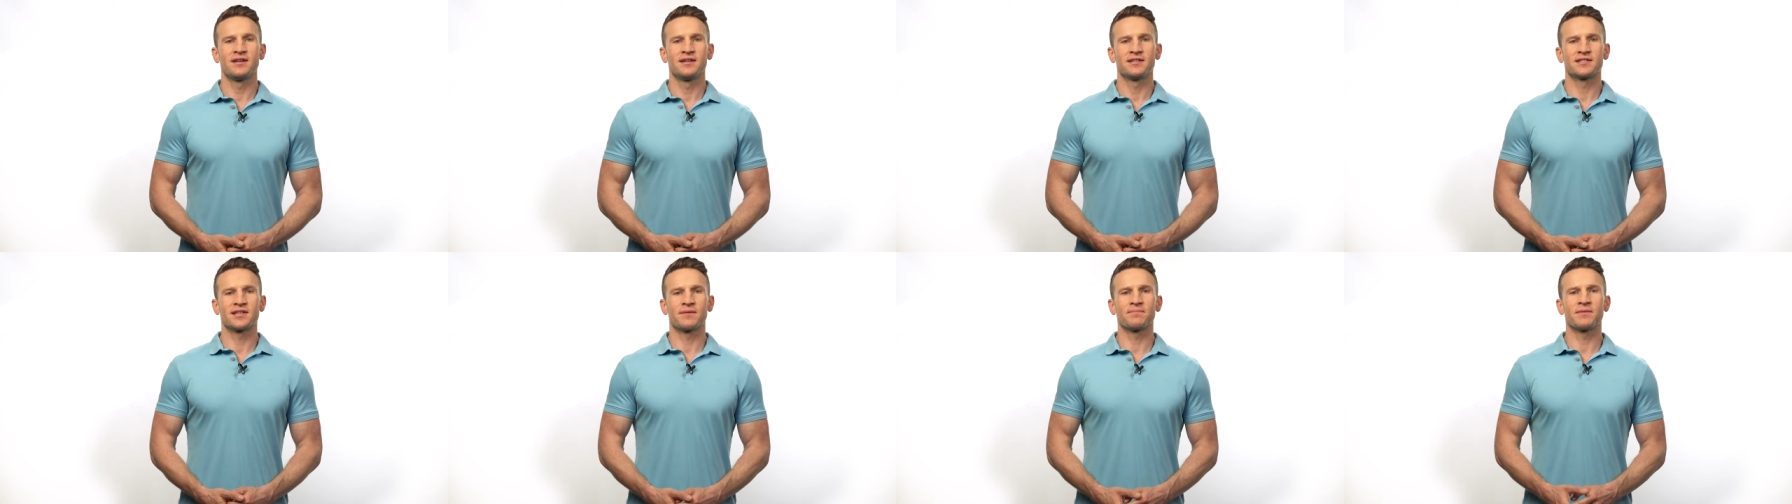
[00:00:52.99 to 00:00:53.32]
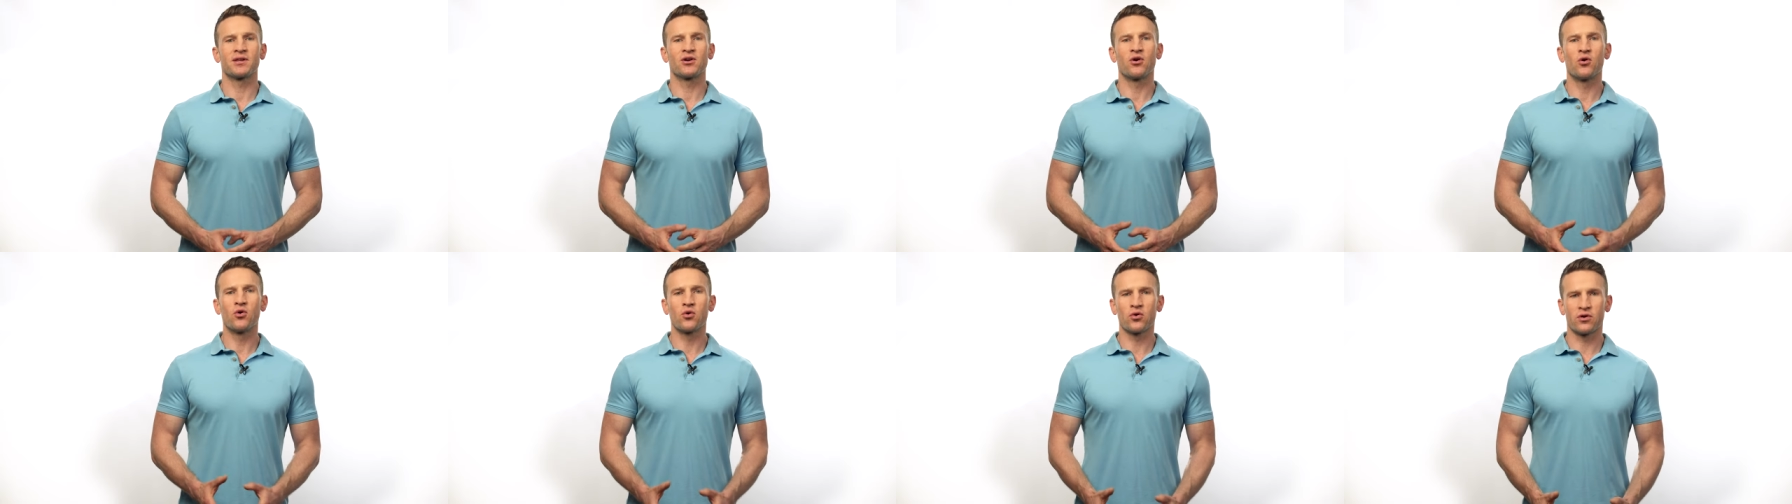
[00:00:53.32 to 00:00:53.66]

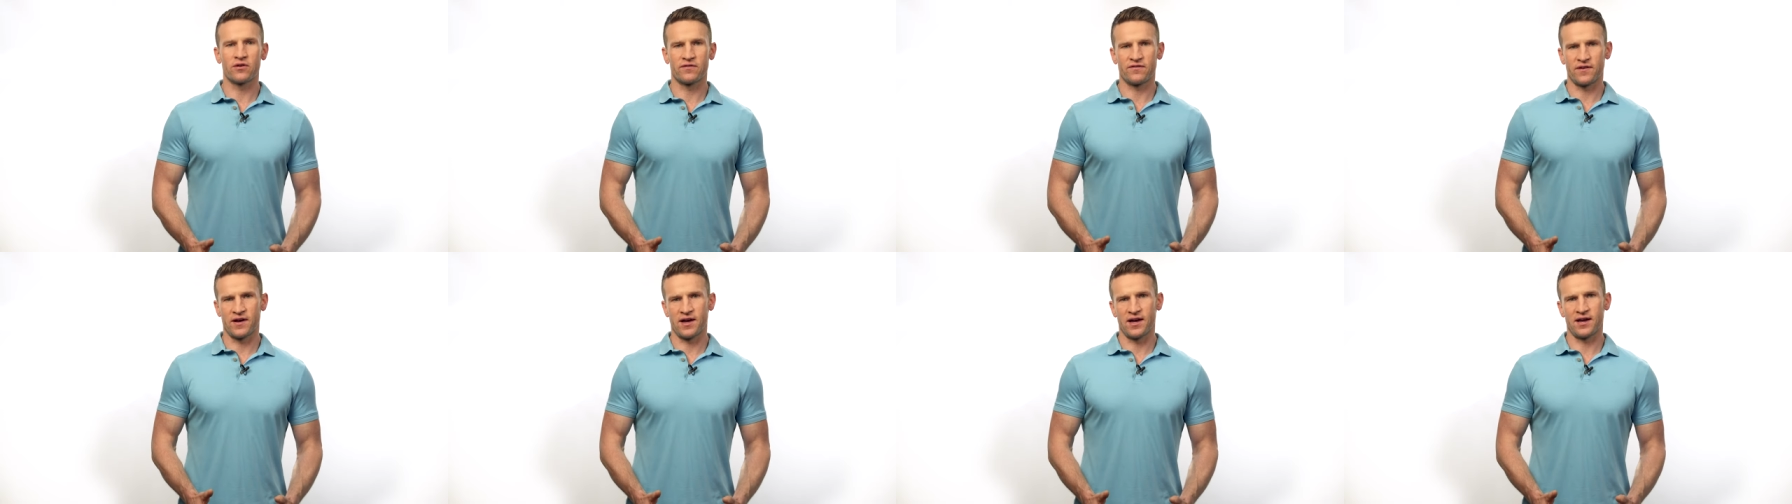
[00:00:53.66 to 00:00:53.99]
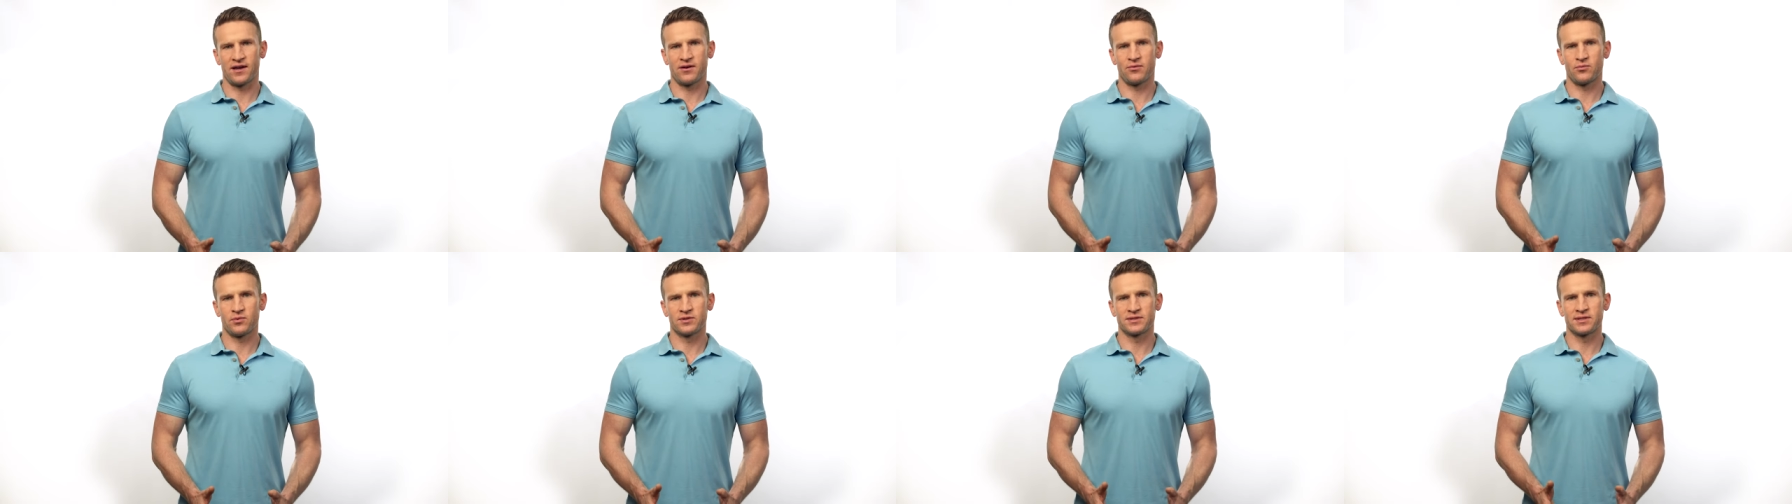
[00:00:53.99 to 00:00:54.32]
Something
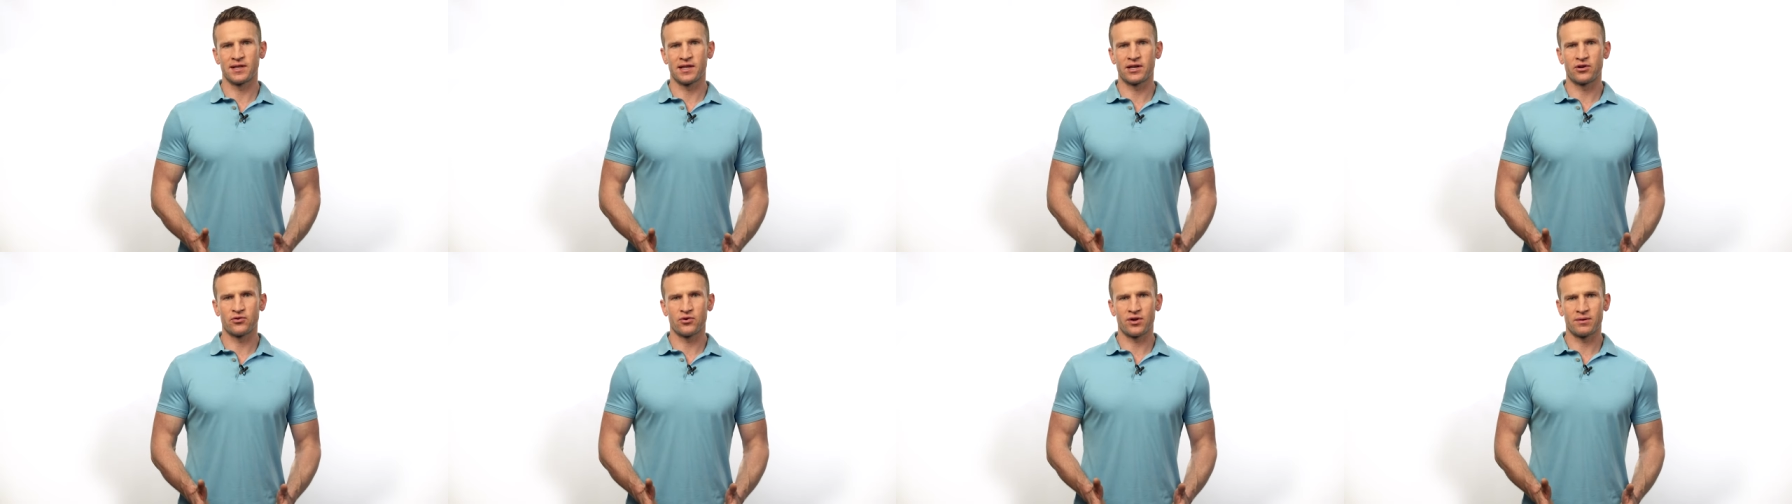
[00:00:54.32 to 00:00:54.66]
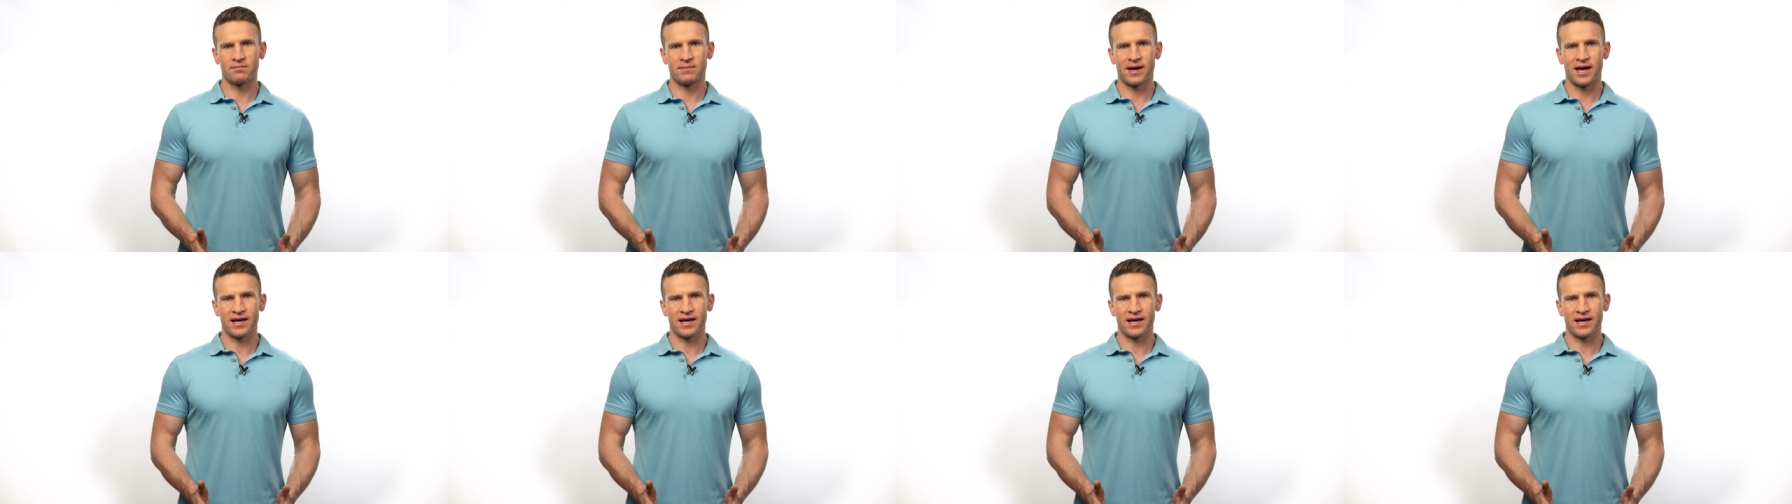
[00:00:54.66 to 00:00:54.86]
horrifying was lingering